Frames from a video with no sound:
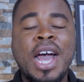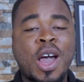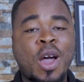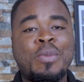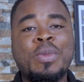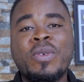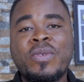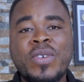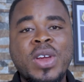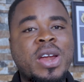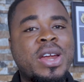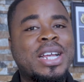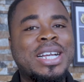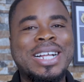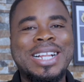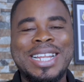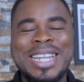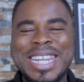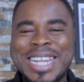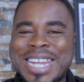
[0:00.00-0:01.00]
I'll be
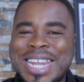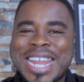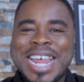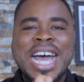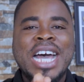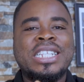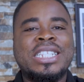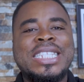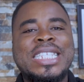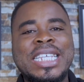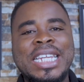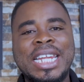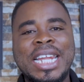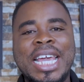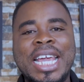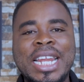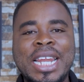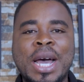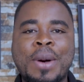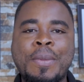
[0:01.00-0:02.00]
very glad to
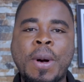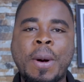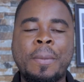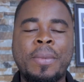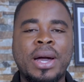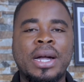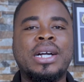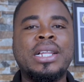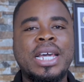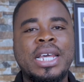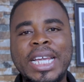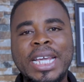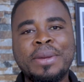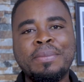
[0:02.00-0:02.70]
learn about my clan.